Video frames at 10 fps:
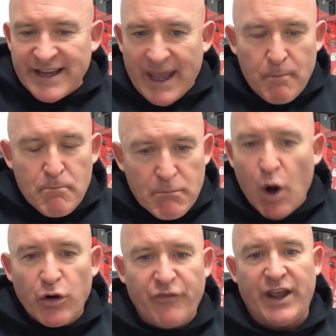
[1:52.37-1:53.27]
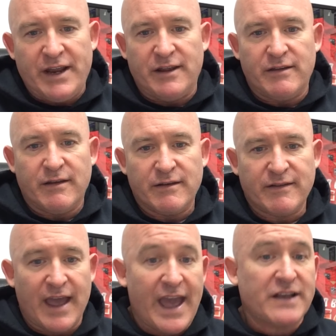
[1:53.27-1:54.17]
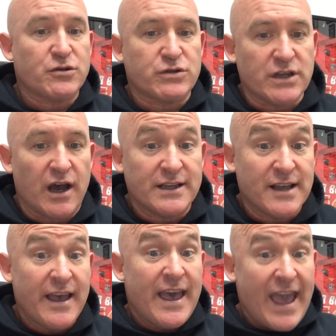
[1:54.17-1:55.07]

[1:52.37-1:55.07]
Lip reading: to get motivated to exercise.